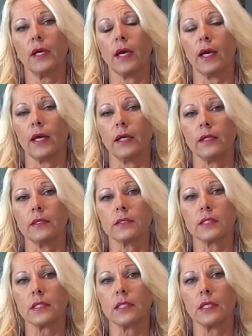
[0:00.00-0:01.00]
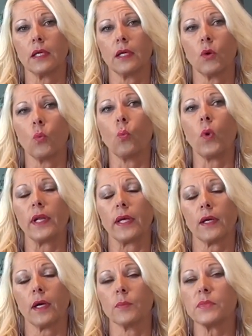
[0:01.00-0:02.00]
And when
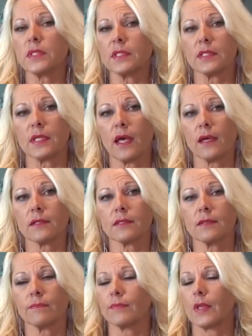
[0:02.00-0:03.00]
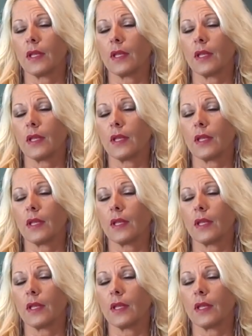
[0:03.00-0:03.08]
it comes to sex,